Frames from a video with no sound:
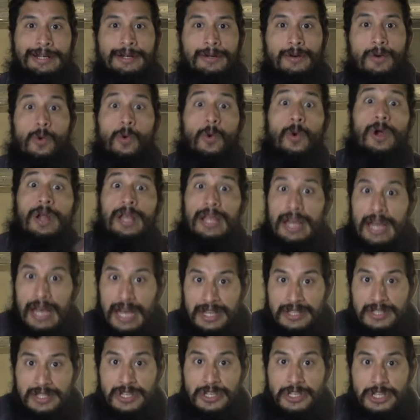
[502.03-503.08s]

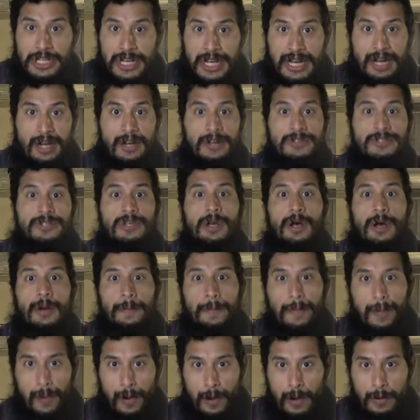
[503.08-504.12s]
organize the chairs
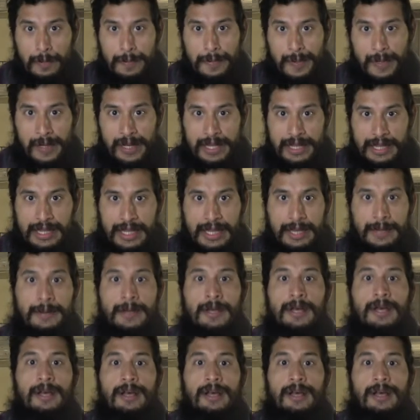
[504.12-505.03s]
appropriately.